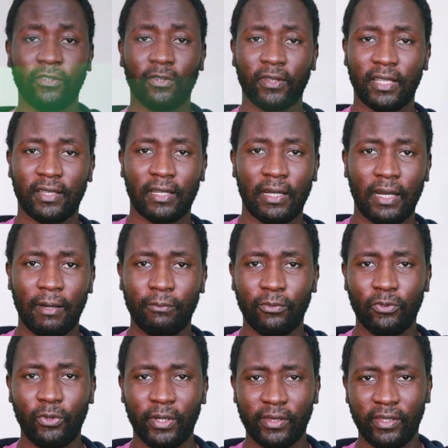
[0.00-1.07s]
note that
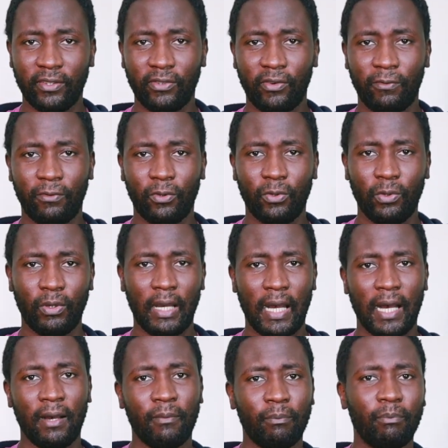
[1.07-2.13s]
I'm doing this review
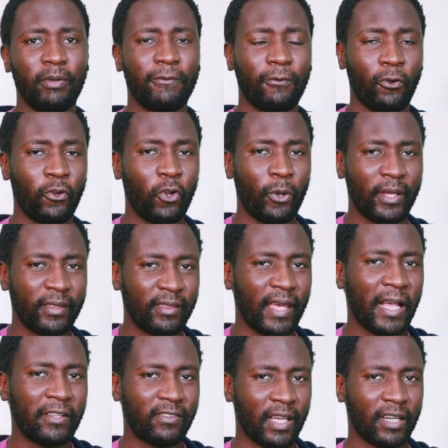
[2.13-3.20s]
before knowing the
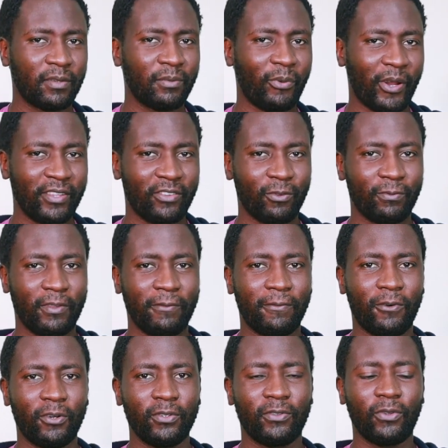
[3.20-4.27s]
exact price of the
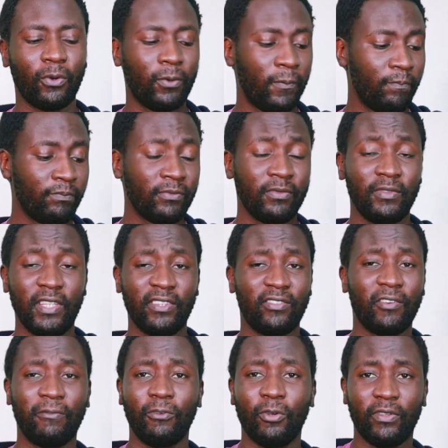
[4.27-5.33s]
phone. So this
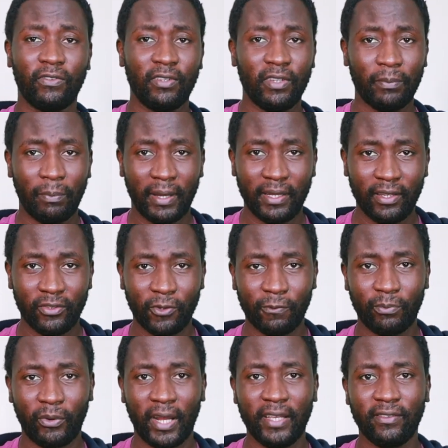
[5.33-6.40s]
review is independent of
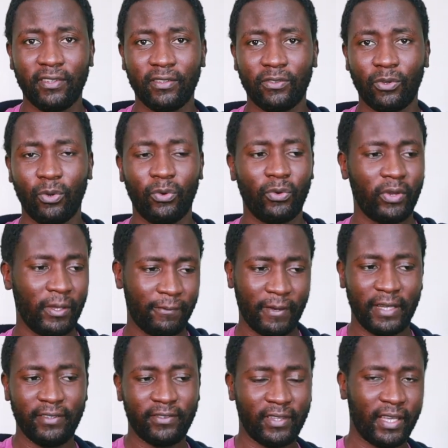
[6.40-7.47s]
pricing. So if
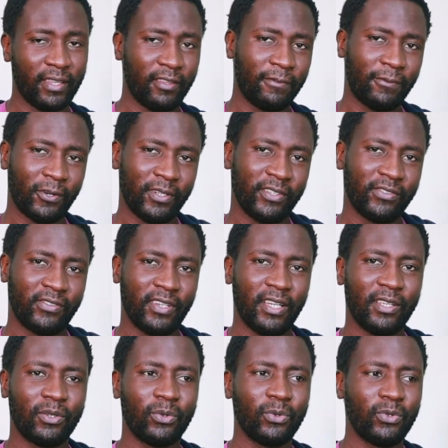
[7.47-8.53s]
I say the phone is really
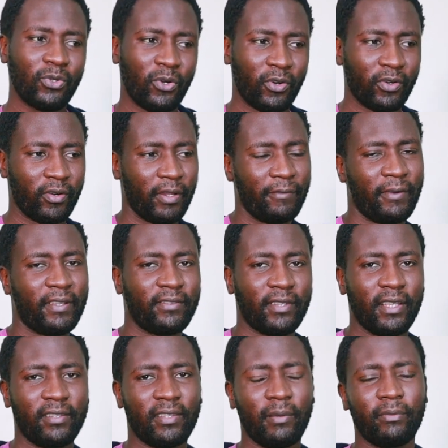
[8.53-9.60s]
good, or if I
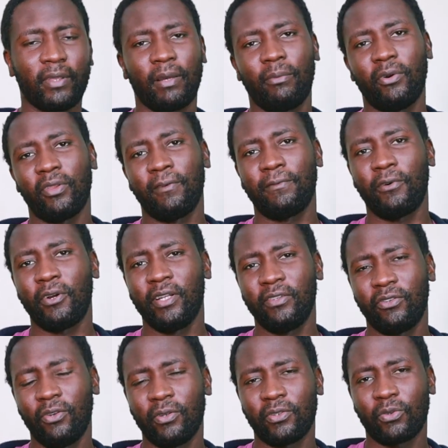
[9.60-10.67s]
say something about the phone
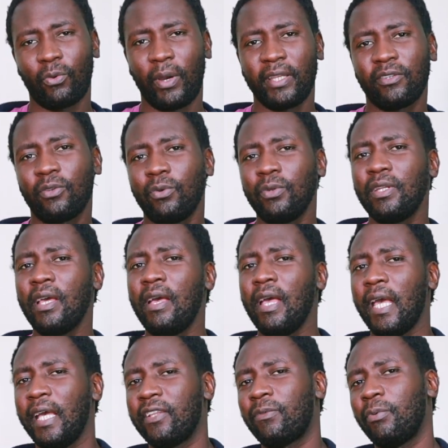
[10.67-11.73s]
is not quite good,
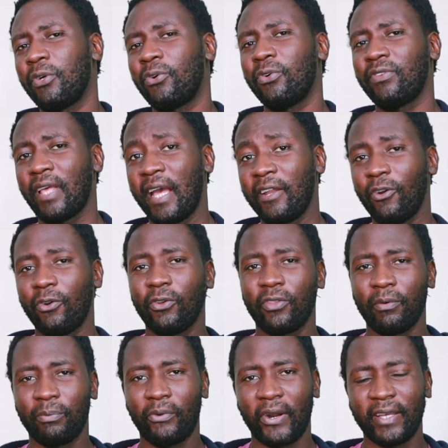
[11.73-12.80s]
it's because I don't know
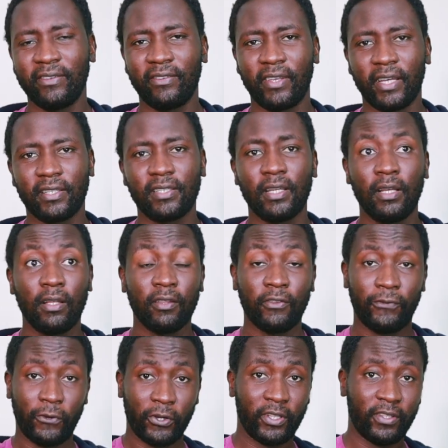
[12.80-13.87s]
the price yet. The phone